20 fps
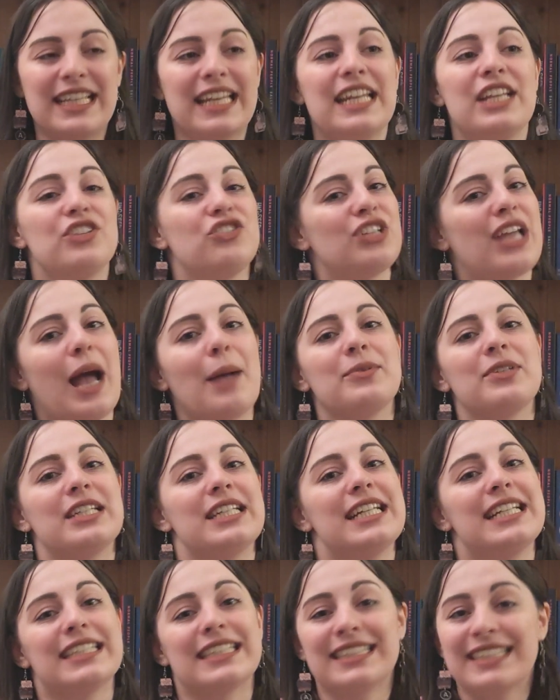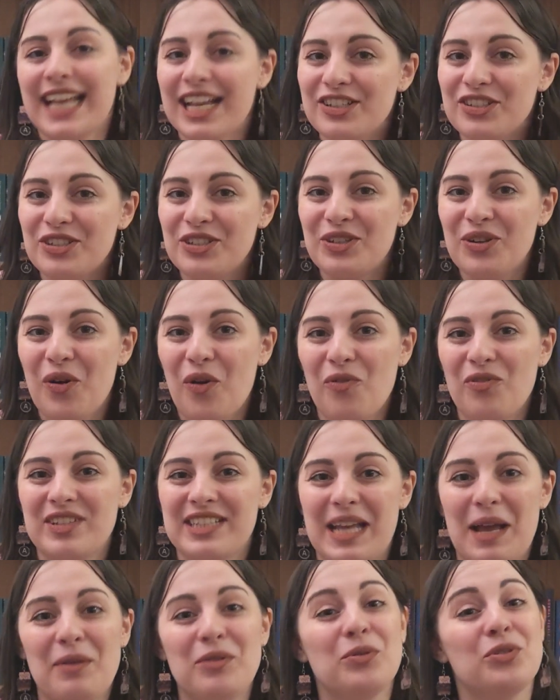And each chapter is a section of the
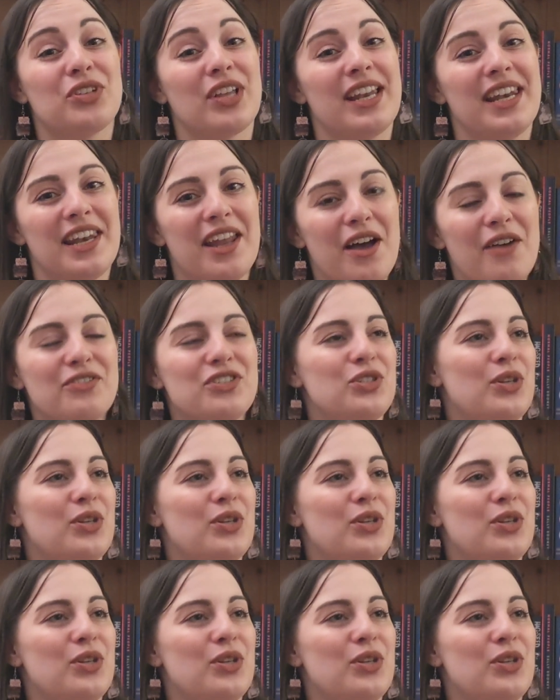Thames, which I love.